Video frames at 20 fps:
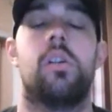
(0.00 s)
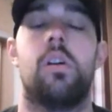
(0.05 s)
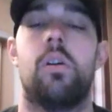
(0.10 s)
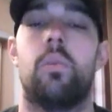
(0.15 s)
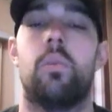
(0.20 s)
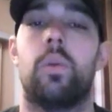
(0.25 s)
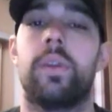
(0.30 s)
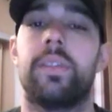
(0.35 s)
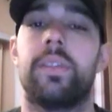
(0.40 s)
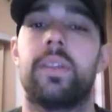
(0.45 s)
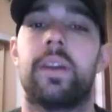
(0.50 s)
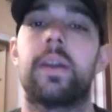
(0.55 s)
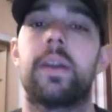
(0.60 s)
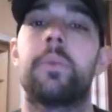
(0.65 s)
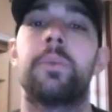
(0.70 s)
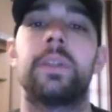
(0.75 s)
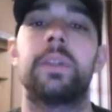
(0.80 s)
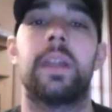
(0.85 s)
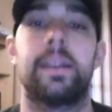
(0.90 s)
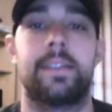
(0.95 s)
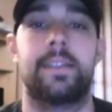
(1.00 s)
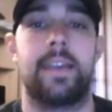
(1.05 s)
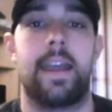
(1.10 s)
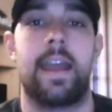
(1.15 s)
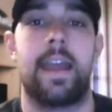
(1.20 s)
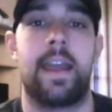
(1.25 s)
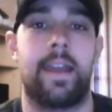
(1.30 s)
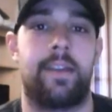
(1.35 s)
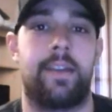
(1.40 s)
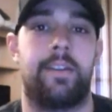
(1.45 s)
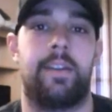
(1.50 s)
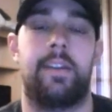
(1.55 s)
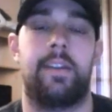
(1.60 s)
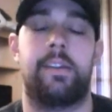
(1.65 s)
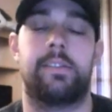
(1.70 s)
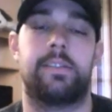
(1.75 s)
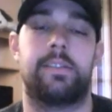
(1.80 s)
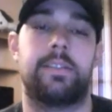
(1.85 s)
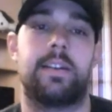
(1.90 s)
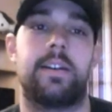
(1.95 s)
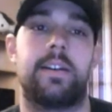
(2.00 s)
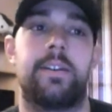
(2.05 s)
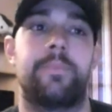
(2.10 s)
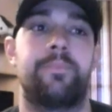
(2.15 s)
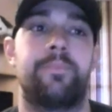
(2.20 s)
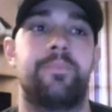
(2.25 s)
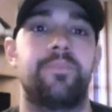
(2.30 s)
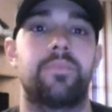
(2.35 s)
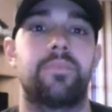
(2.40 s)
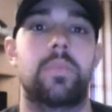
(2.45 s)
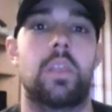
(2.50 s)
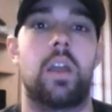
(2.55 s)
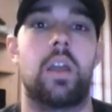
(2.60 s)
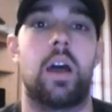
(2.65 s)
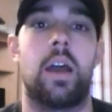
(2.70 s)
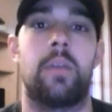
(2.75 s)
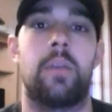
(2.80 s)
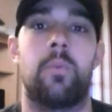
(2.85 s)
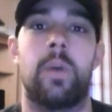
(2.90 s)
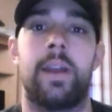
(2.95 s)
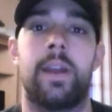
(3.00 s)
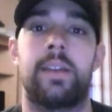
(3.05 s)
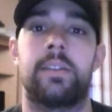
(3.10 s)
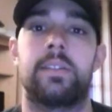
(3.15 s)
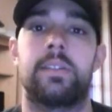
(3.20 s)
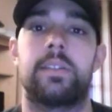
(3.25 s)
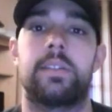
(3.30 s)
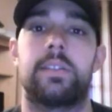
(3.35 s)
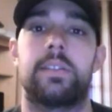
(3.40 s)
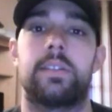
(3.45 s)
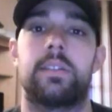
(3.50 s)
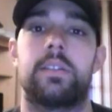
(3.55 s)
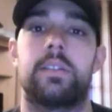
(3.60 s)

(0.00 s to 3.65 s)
One thing I would like to add is um, I went